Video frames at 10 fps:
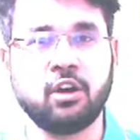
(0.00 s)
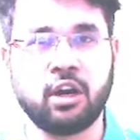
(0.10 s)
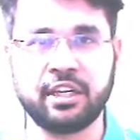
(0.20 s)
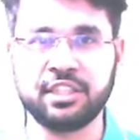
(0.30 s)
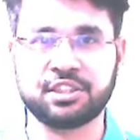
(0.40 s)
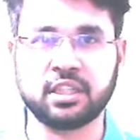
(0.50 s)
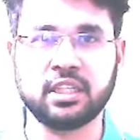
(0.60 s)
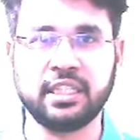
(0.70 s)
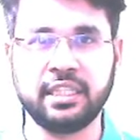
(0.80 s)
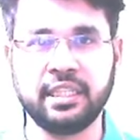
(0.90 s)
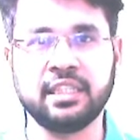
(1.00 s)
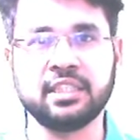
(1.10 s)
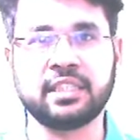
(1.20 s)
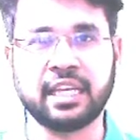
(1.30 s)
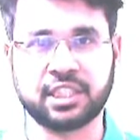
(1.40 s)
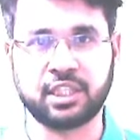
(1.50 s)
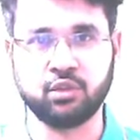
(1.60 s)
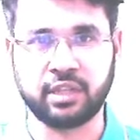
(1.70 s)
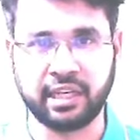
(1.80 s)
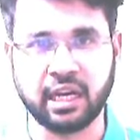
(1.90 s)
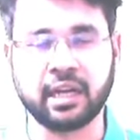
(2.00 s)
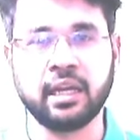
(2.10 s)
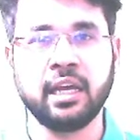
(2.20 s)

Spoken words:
already studied is SQ3R.